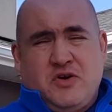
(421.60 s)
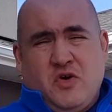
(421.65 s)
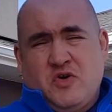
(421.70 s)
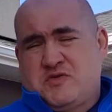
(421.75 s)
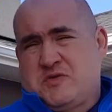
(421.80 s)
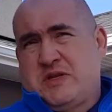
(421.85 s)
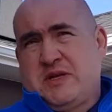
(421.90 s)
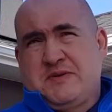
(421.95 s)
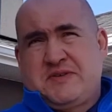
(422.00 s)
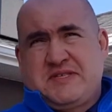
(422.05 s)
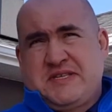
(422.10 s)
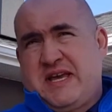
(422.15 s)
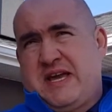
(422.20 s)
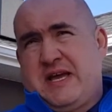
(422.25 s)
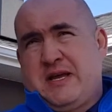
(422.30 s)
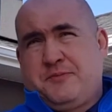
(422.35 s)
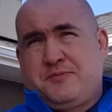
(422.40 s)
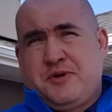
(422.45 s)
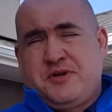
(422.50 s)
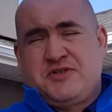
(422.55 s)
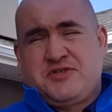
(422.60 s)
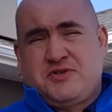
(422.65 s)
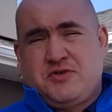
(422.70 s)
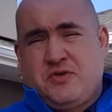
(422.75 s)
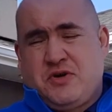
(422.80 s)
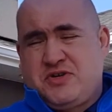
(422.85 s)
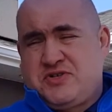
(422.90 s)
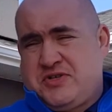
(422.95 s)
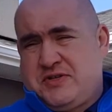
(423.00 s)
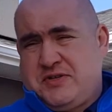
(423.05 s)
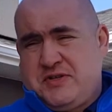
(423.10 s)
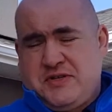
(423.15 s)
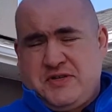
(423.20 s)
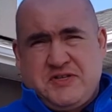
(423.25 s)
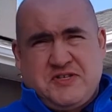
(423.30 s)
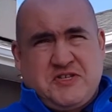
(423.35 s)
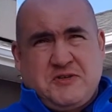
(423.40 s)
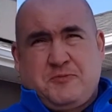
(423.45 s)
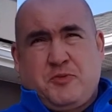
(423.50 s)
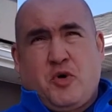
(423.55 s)
goes without saying. Prince George
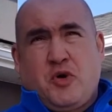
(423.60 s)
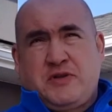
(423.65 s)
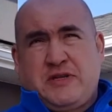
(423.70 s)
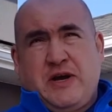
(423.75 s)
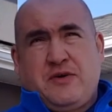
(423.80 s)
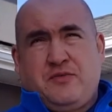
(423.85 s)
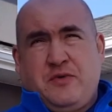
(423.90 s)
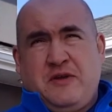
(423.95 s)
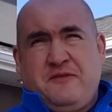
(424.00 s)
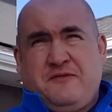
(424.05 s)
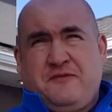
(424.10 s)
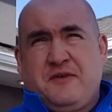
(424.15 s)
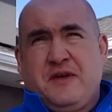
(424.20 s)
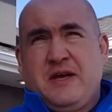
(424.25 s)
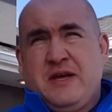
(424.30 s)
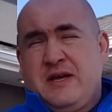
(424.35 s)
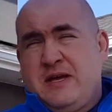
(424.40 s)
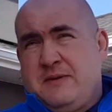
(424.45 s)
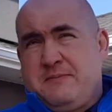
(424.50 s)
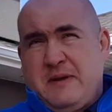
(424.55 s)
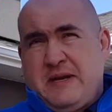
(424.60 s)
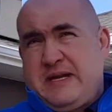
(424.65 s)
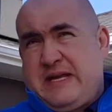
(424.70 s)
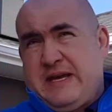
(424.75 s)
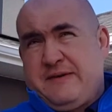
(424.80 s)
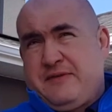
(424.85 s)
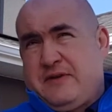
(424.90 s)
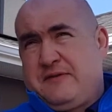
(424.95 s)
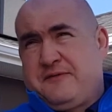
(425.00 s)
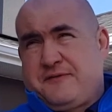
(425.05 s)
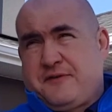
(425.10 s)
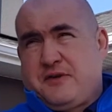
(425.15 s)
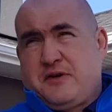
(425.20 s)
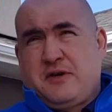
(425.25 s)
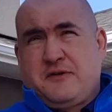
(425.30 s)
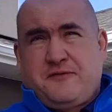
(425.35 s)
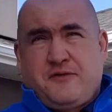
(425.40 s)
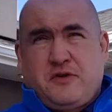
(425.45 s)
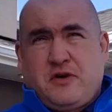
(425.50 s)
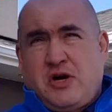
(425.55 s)
and the support that we've been given
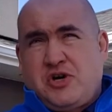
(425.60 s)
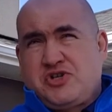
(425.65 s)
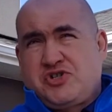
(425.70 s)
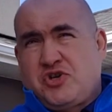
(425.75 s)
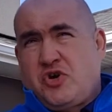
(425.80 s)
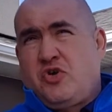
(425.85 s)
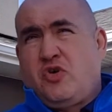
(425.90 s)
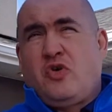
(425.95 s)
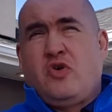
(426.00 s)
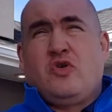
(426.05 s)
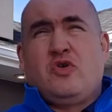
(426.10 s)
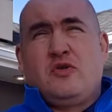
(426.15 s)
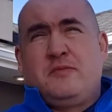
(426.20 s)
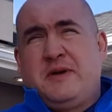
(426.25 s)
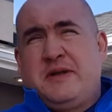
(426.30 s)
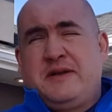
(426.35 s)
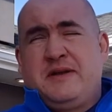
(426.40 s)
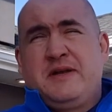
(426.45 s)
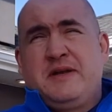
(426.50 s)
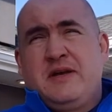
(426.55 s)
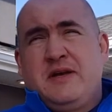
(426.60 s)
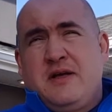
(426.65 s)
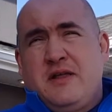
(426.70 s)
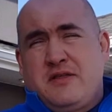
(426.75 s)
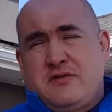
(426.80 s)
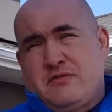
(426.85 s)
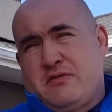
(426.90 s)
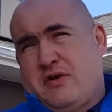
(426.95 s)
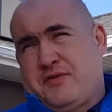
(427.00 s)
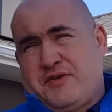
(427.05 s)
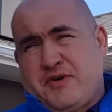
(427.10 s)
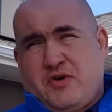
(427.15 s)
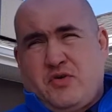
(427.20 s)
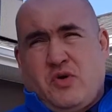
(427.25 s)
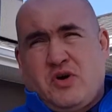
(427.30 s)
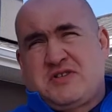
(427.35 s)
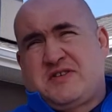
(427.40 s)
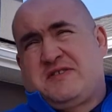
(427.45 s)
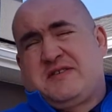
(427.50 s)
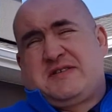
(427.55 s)
for our show home and throughout the
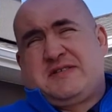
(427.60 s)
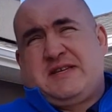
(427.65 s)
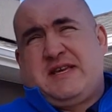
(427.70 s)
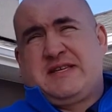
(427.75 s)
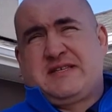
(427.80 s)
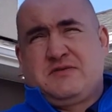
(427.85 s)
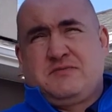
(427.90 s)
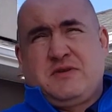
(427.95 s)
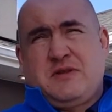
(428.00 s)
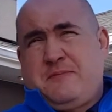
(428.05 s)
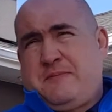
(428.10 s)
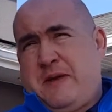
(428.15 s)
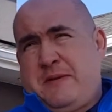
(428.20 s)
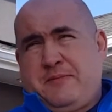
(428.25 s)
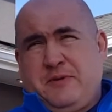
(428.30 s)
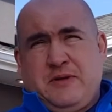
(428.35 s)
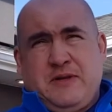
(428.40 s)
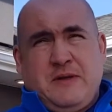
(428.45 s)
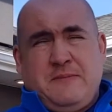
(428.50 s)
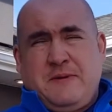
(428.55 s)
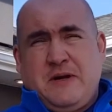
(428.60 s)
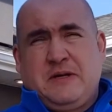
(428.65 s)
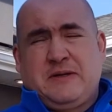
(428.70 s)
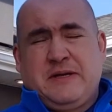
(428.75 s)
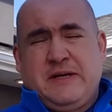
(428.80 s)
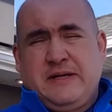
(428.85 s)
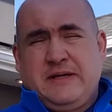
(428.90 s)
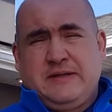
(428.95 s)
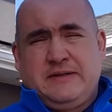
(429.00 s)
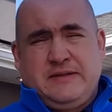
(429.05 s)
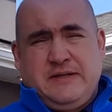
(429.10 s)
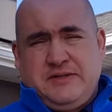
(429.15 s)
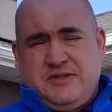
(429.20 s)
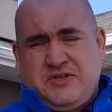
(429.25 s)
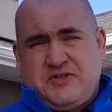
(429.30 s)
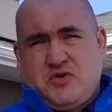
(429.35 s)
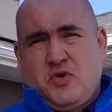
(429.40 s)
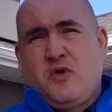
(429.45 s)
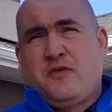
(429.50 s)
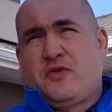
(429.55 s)
course of the season with the people in the building, and
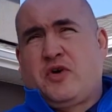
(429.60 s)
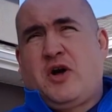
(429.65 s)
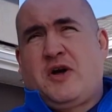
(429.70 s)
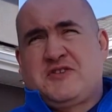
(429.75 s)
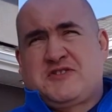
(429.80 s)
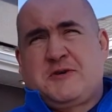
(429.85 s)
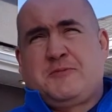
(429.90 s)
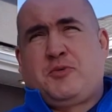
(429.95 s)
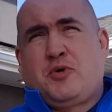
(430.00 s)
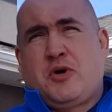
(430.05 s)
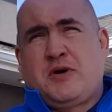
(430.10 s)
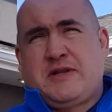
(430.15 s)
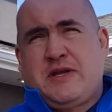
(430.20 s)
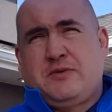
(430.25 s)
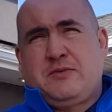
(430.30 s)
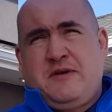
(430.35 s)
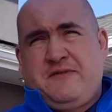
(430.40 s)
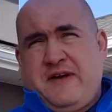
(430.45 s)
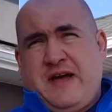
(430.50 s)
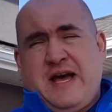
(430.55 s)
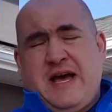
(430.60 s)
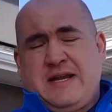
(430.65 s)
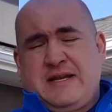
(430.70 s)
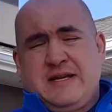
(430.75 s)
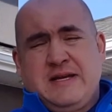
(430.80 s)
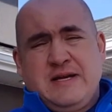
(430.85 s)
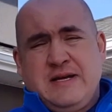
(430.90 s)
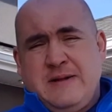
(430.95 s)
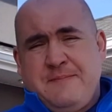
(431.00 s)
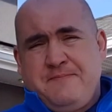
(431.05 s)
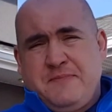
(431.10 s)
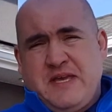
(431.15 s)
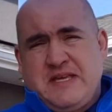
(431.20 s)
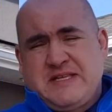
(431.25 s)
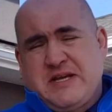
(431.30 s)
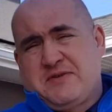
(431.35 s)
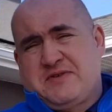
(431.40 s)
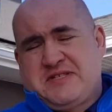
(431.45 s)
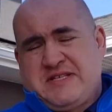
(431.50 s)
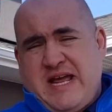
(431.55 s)
just overall support that we've had
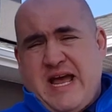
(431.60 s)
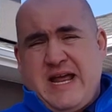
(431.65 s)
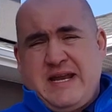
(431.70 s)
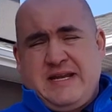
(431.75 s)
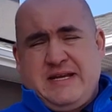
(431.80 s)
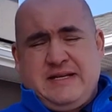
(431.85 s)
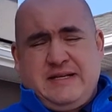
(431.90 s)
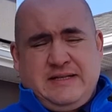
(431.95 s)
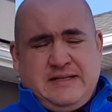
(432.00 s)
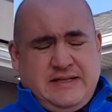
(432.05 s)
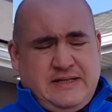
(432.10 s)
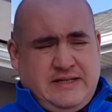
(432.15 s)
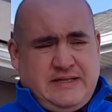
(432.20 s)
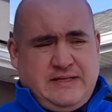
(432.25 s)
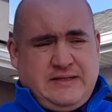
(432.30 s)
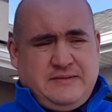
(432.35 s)
is outstanding.